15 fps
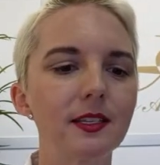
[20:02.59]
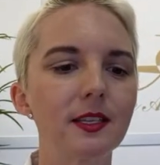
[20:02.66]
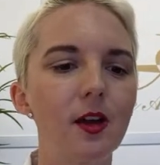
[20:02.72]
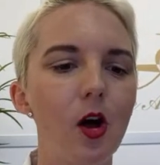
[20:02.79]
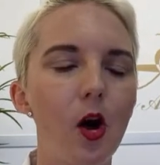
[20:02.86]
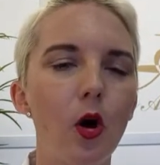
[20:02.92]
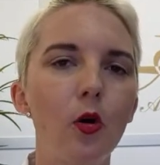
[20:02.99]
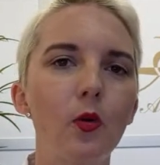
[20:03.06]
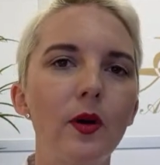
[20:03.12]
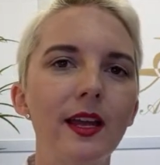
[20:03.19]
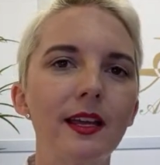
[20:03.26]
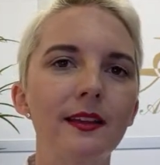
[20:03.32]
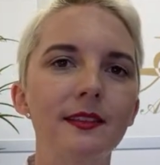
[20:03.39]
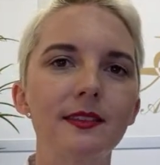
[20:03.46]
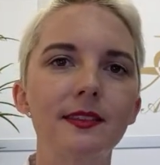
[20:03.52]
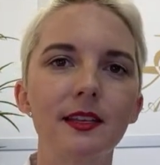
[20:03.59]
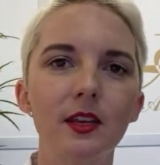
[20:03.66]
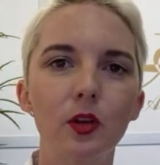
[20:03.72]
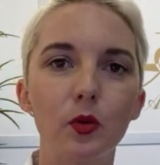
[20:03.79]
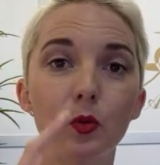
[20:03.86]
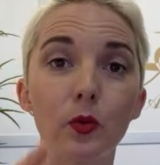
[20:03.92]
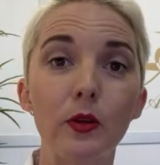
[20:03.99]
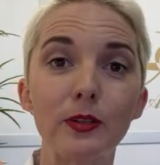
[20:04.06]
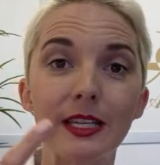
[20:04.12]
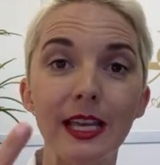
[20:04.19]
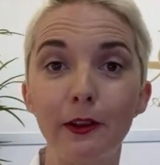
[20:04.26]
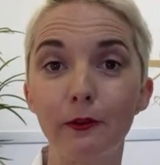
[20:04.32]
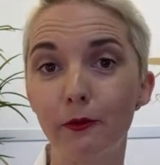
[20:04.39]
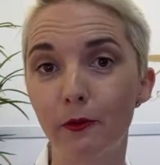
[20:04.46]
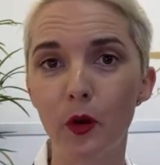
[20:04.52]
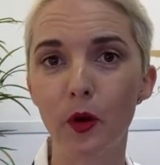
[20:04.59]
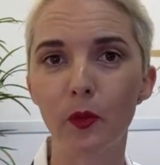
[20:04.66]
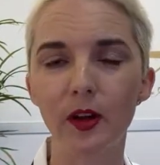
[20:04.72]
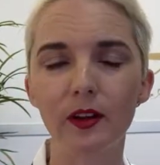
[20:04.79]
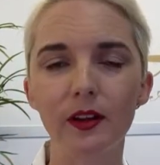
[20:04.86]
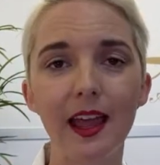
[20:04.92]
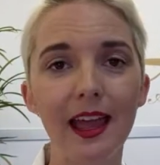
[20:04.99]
to always rotate forward.